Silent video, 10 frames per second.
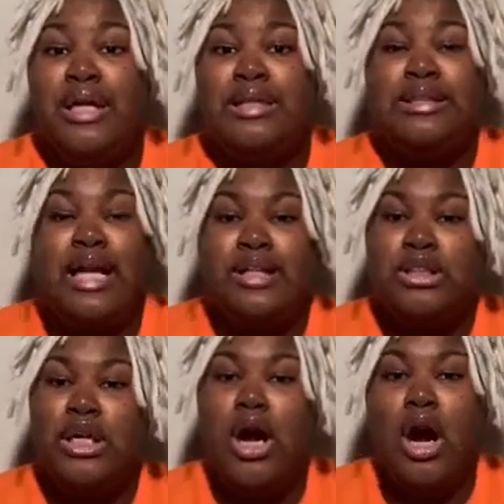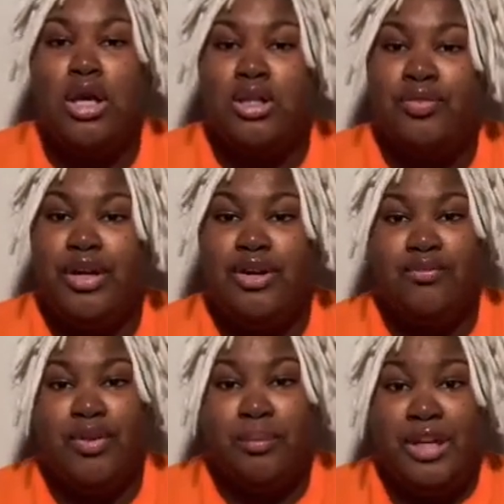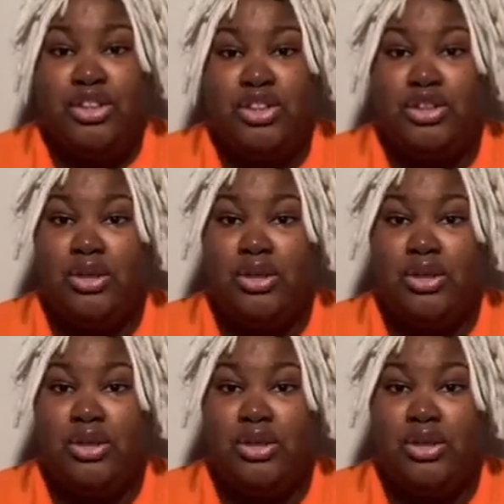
is enter all of your information,